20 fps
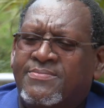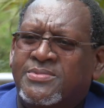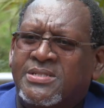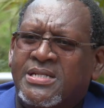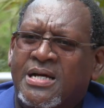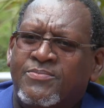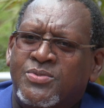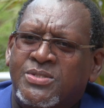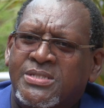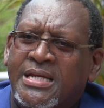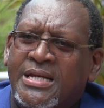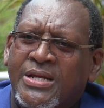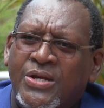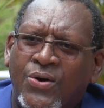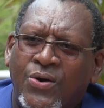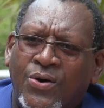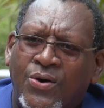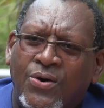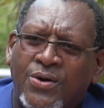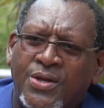Some say
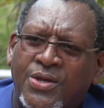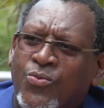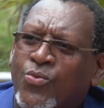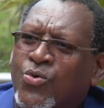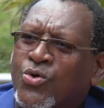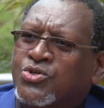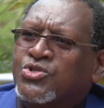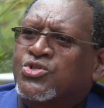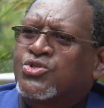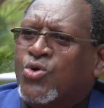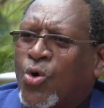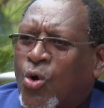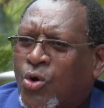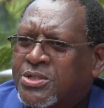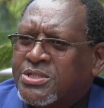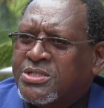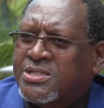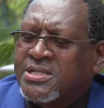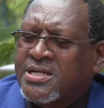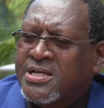no, he was
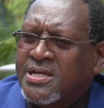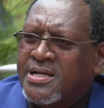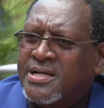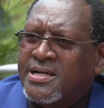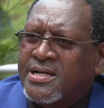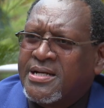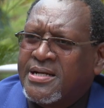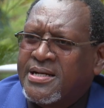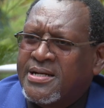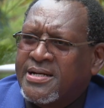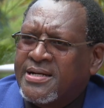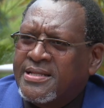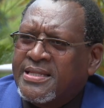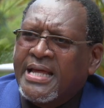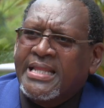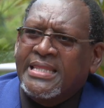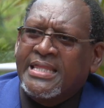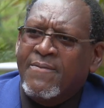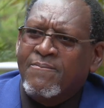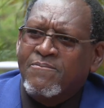shot,
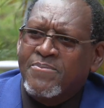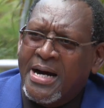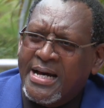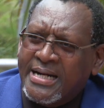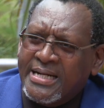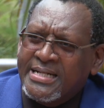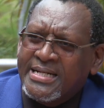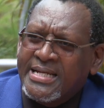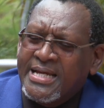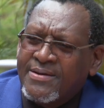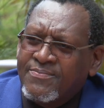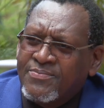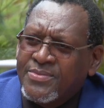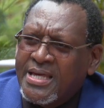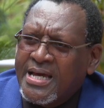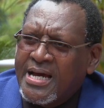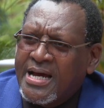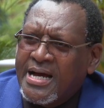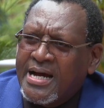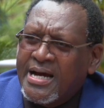then they buried him
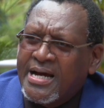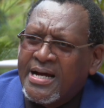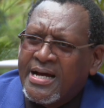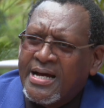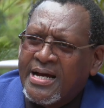there.